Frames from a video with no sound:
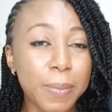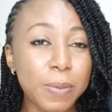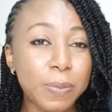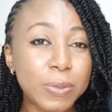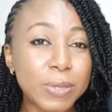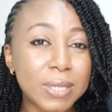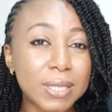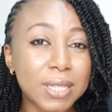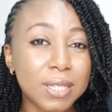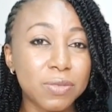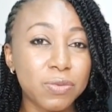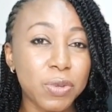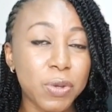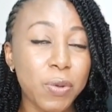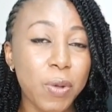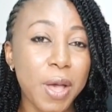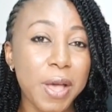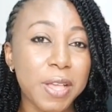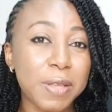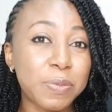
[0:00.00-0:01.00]
skin
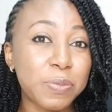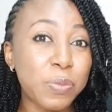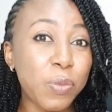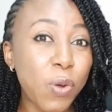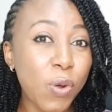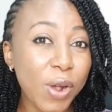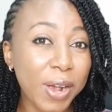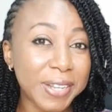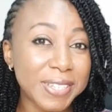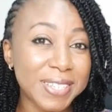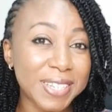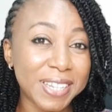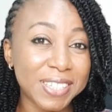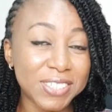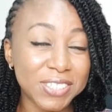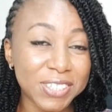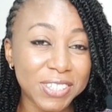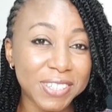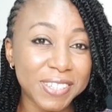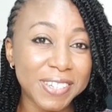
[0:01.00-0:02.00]
require more
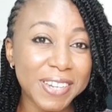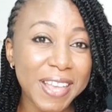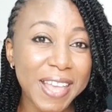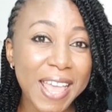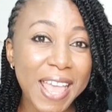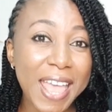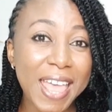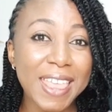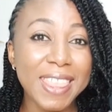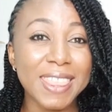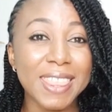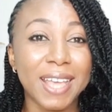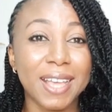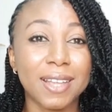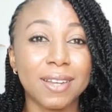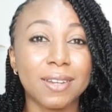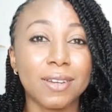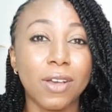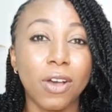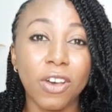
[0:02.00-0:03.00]
attention
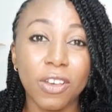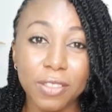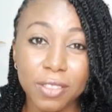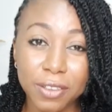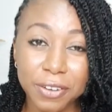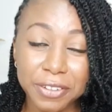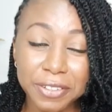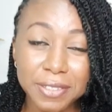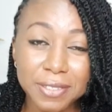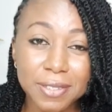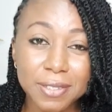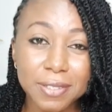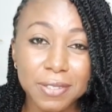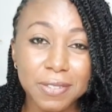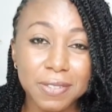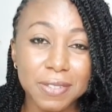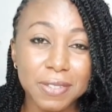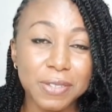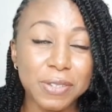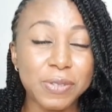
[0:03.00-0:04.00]
than others,
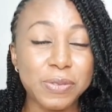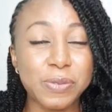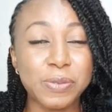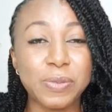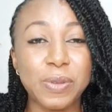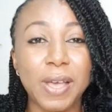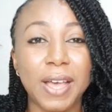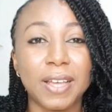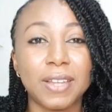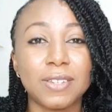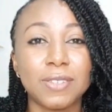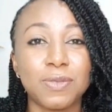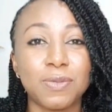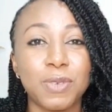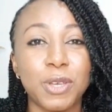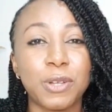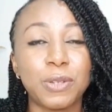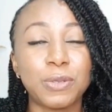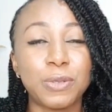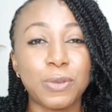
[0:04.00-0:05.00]
and we
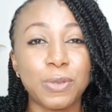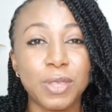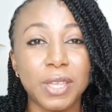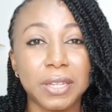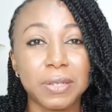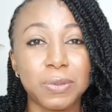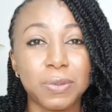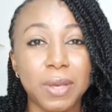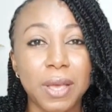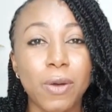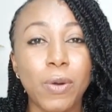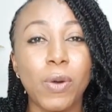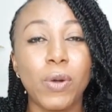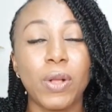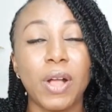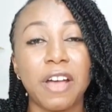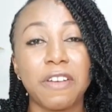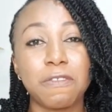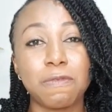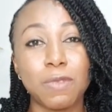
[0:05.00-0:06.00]
all know that we all
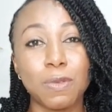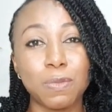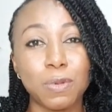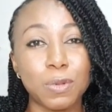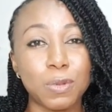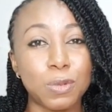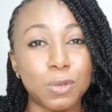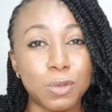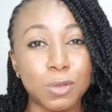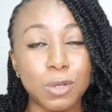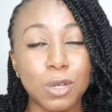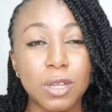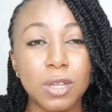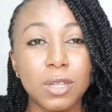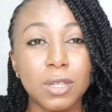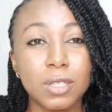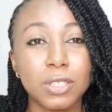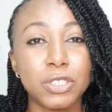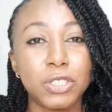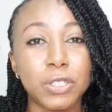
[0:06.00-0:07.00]
have people who
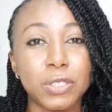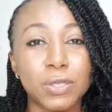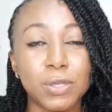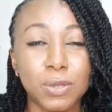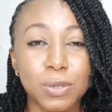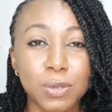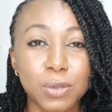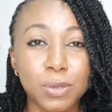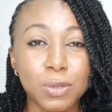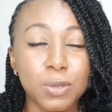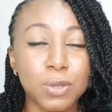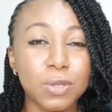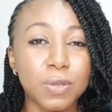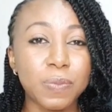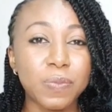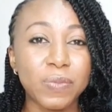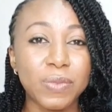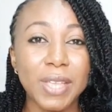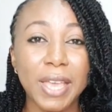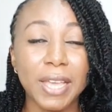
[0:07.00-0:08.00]
just use
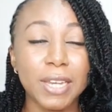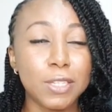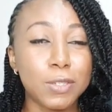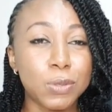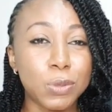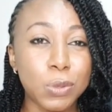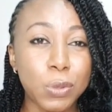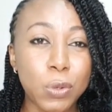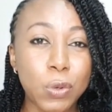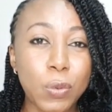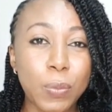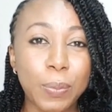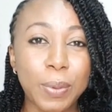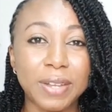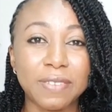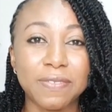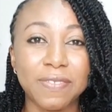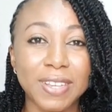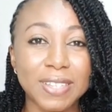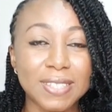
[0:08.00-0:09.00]
any soap and
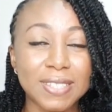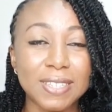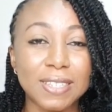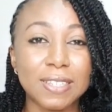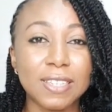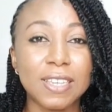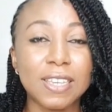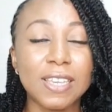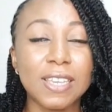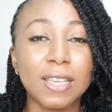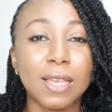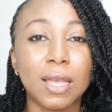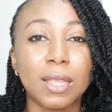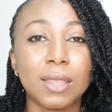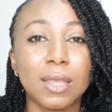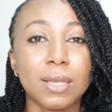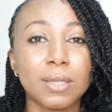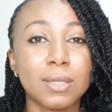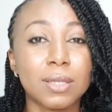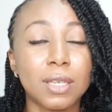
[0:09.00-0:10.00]
Vaseline and
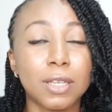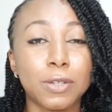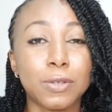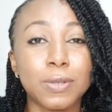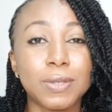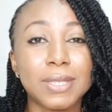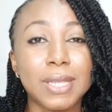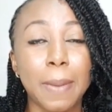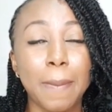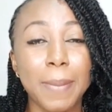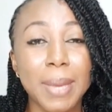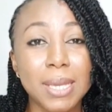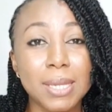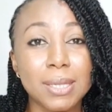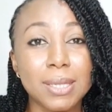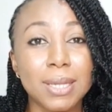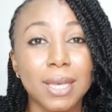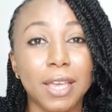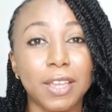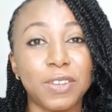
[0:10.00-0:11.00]
their skin looks
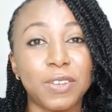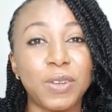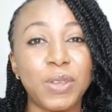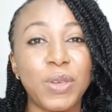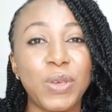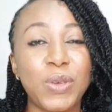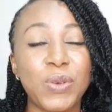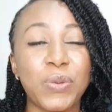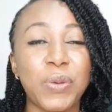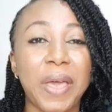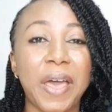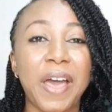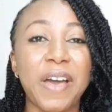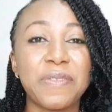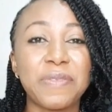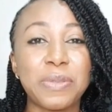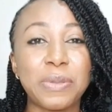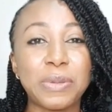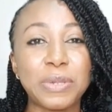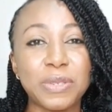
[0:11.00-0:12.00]
amazing, and we
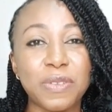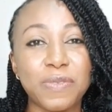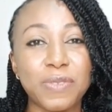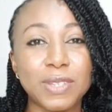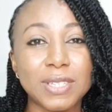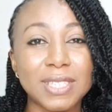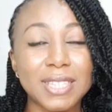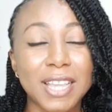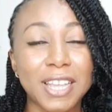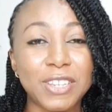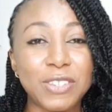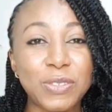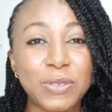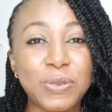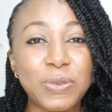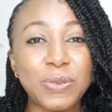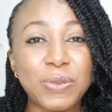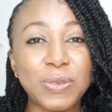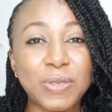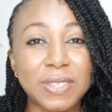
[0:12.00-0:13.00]
have those of us that
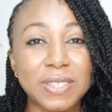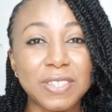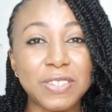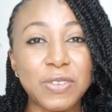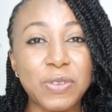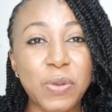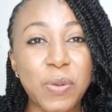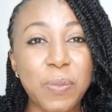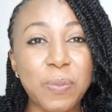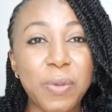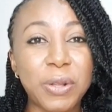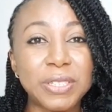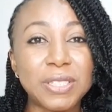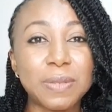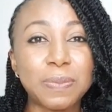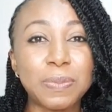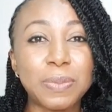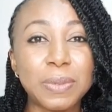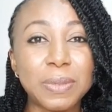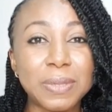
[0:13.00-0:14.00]
use
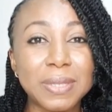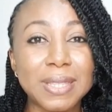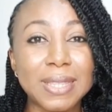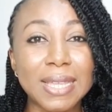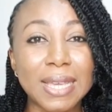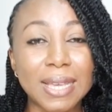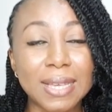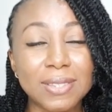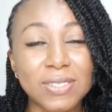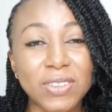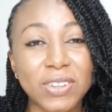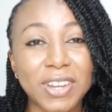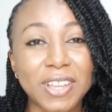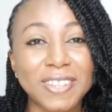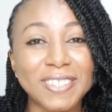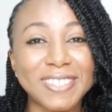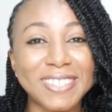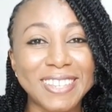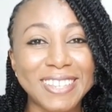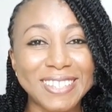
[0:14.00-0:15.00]
multiple things on our
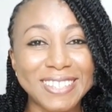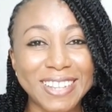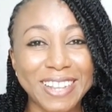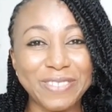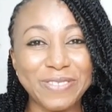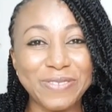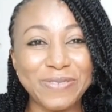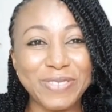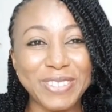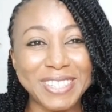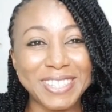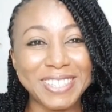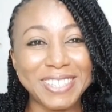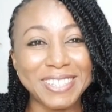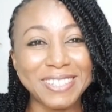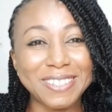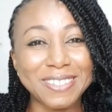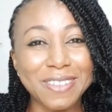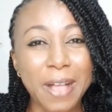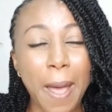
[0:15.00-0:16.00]
skin and we
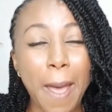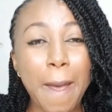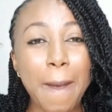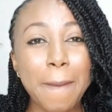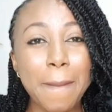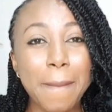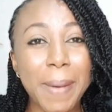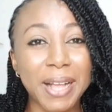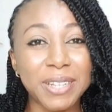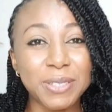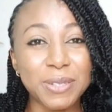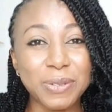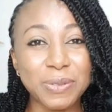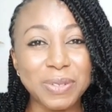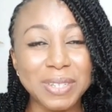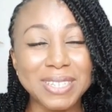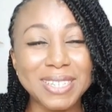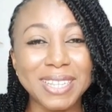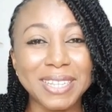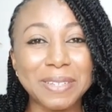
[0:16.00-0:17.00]
still battle
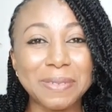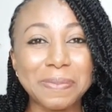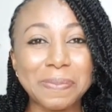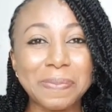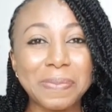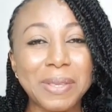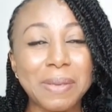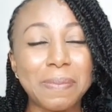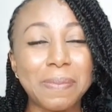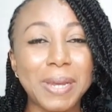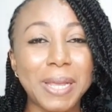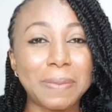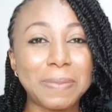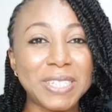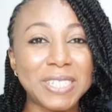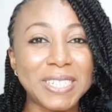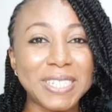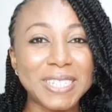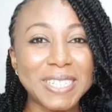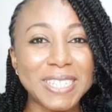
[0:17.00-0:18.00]
with
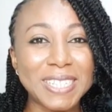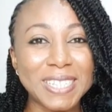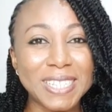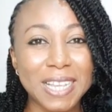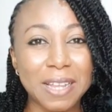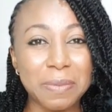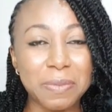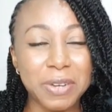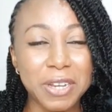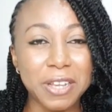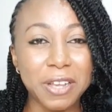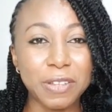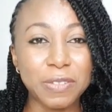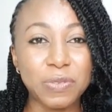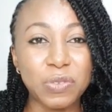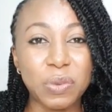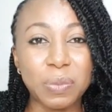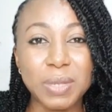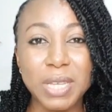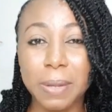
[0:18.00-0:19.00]
blemishes and breakouts
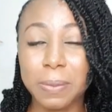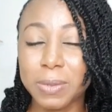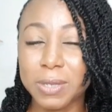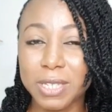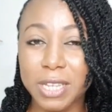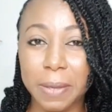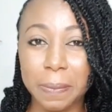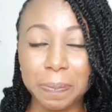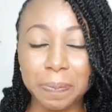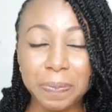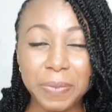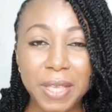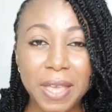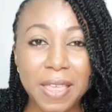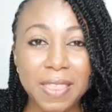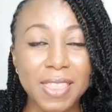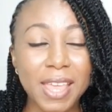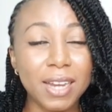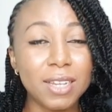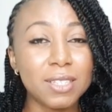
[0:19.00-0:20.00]
from time to time.
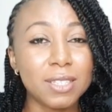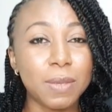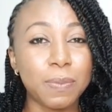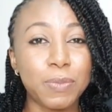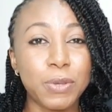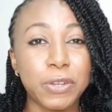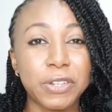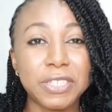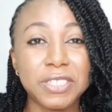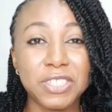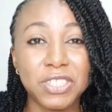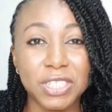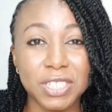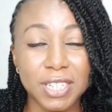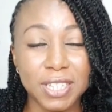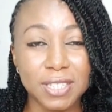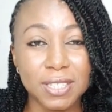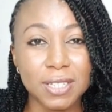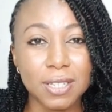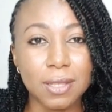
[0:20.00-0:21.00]
That is a purely
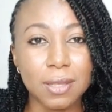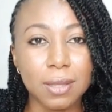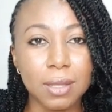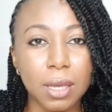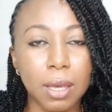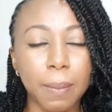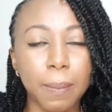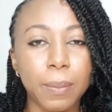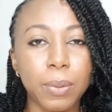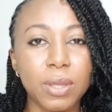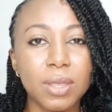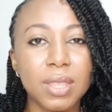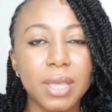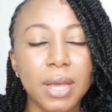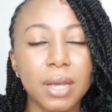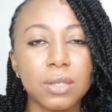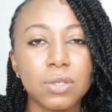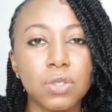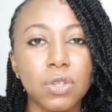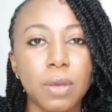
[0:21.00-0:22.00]
genetic thing, but there
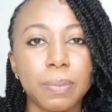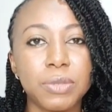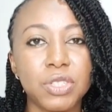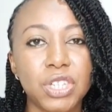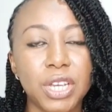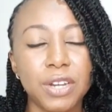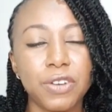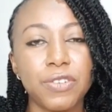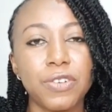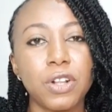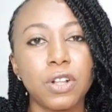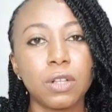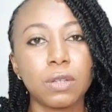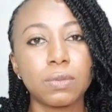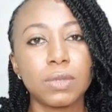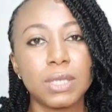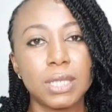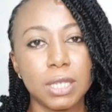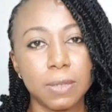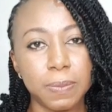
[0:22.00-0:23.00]
are some general
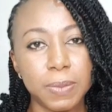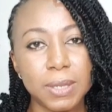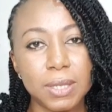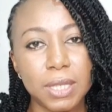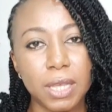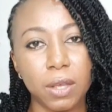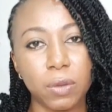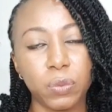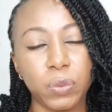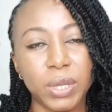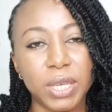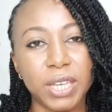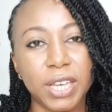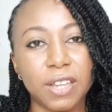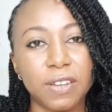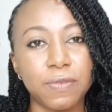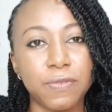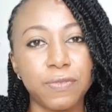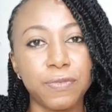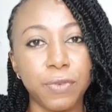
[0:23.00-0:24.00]
tips that we
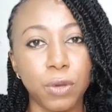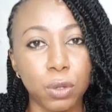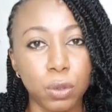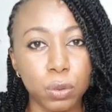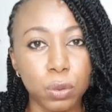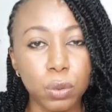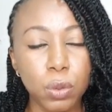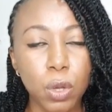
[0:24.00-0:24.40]
can follow